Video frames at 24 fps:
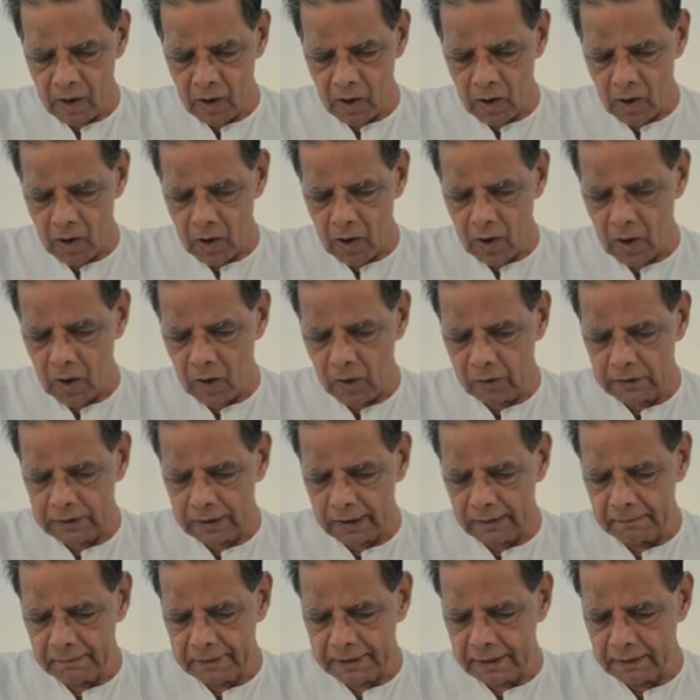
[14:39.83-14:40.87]
all
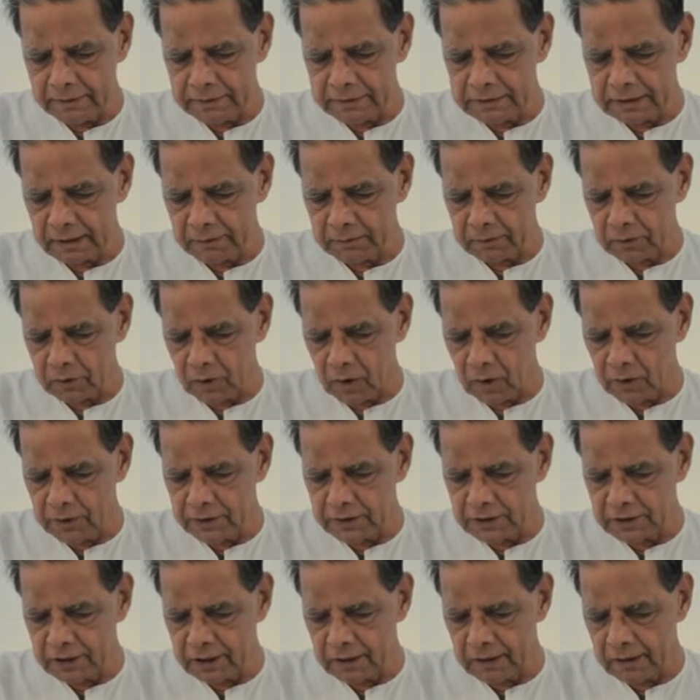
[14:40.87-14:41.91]
then becomes
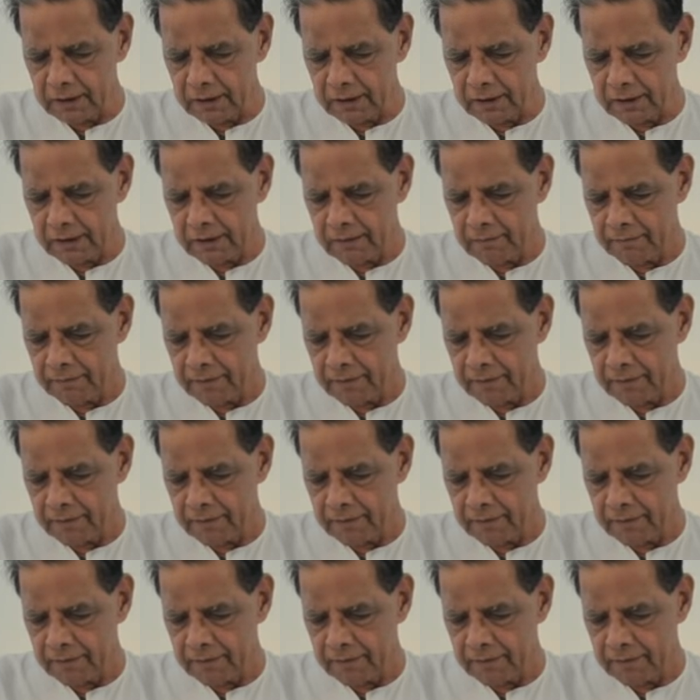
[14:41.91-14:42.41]
subconscious,